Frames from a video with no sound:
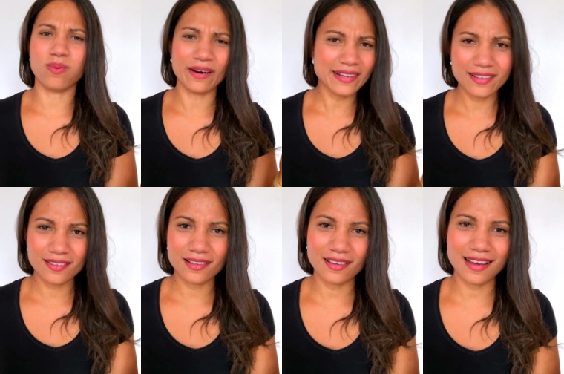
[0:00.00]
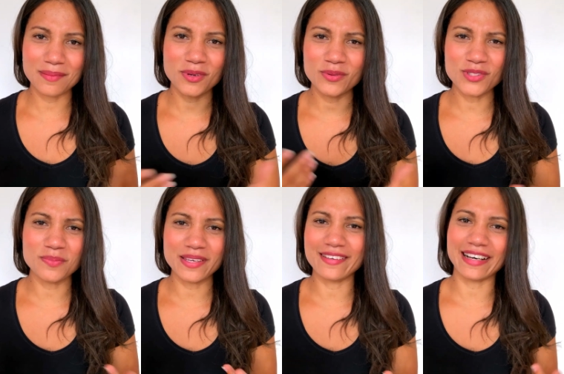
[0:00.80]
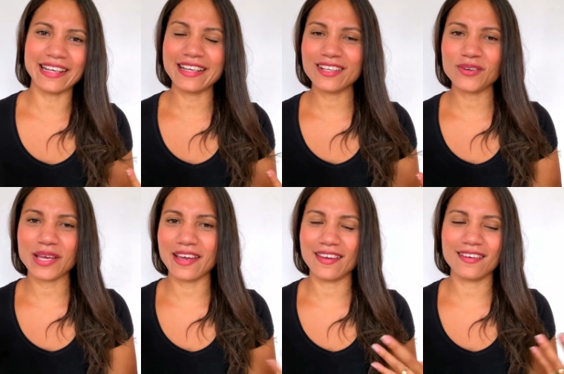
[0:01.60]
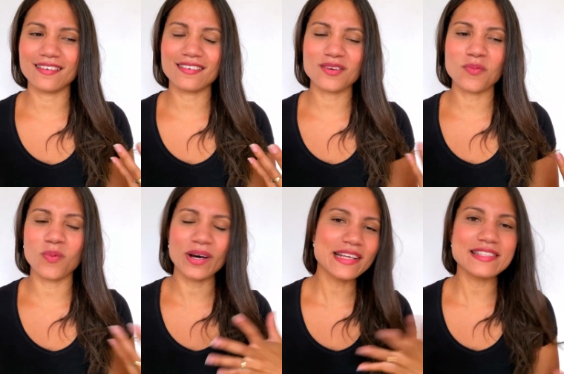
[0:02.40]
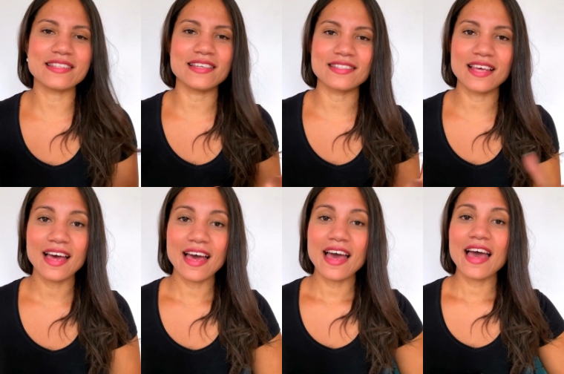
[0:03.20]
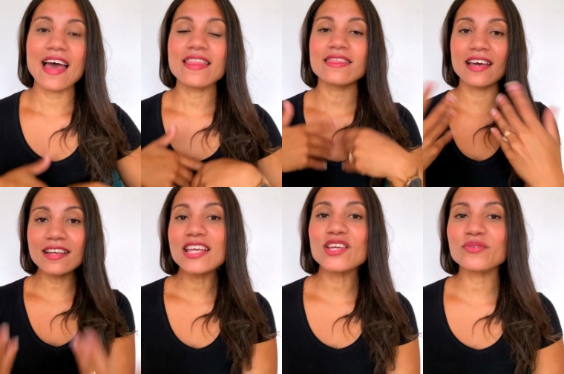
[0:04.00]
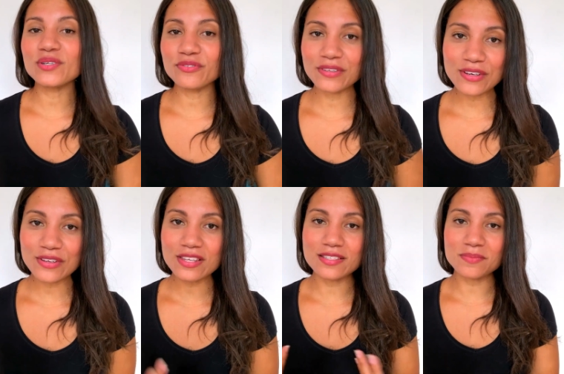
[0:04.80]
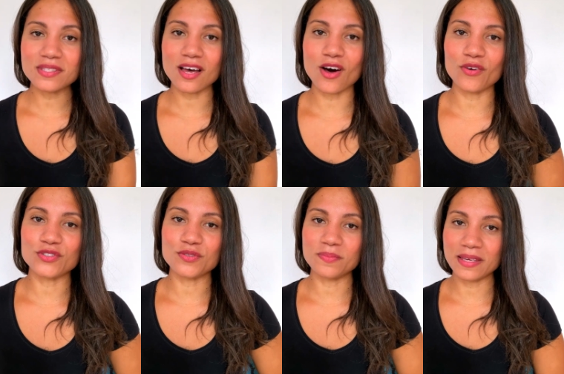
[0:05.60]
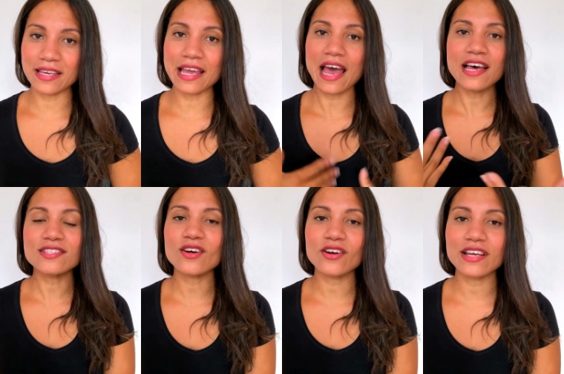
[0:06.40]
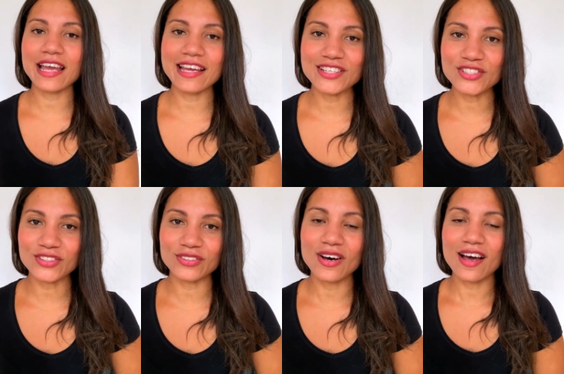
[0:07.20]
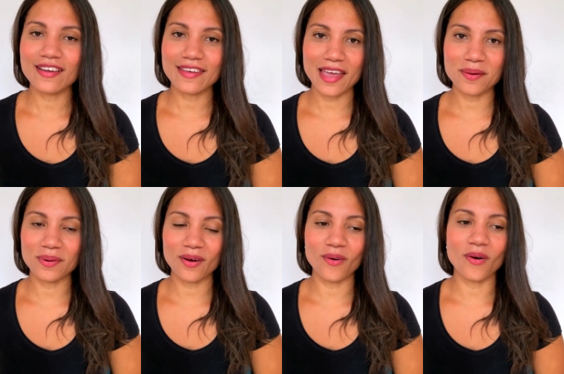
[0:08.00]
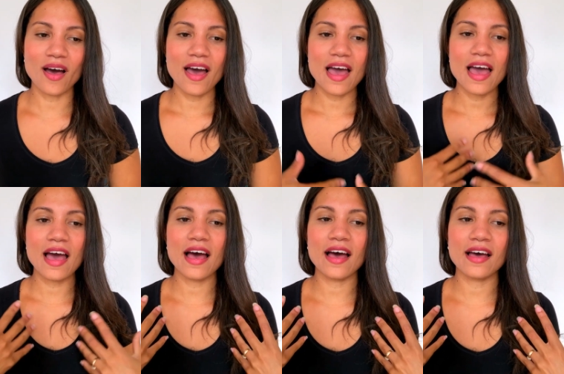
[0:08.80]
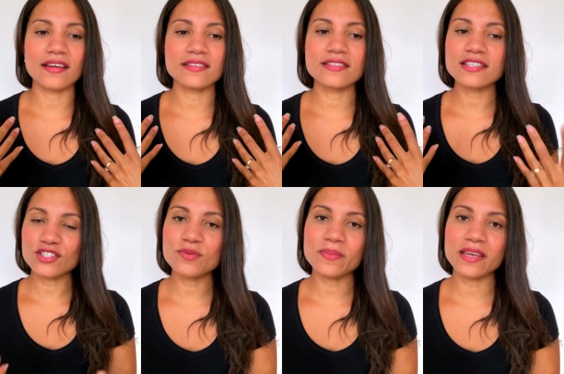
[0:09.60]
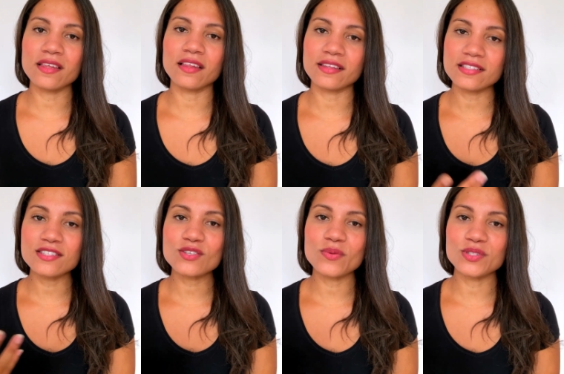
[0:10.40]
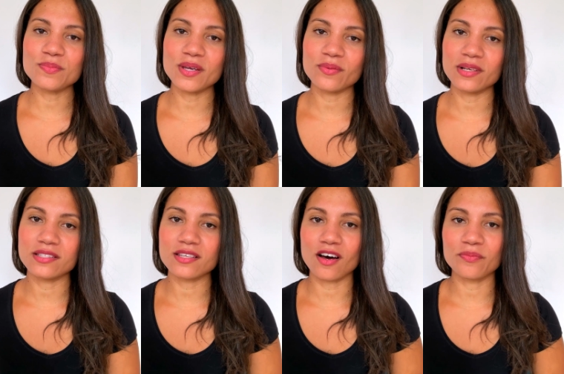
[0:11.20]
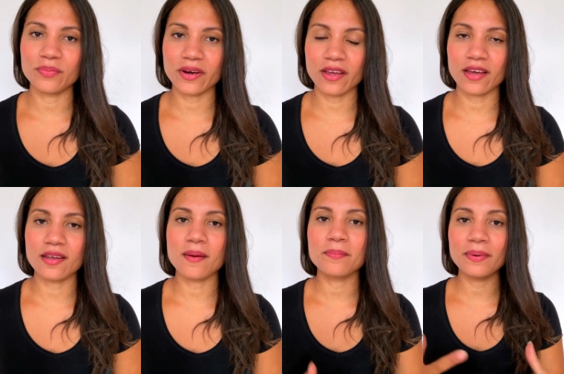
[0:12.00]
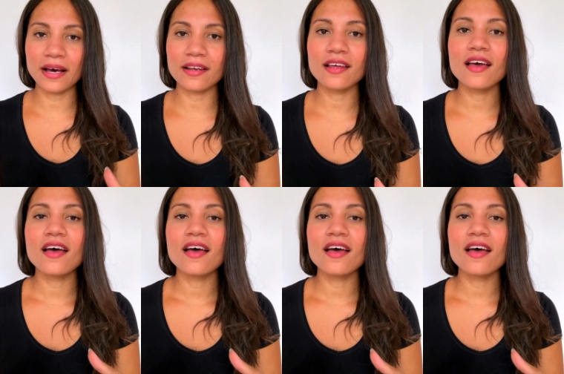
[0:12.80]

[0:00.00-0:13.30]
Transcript: what? I'm going to be guided? Okay, what is this? And then he revealed himself to me as Archangel Gabriel and said to me, like, this is going to be a really tough period, but